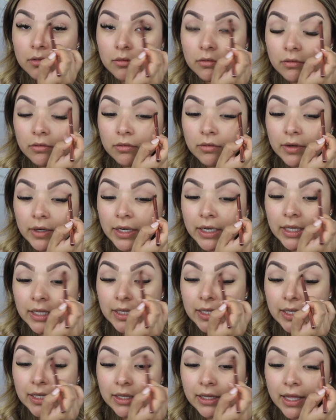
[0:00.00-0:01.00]

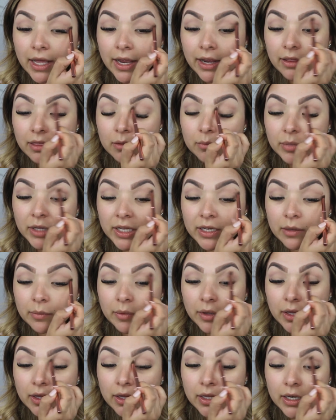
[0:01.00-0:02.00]
Really like the
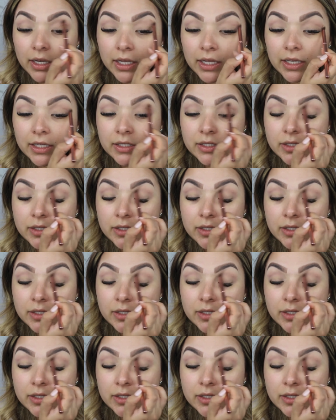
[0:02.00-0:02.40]
blendability.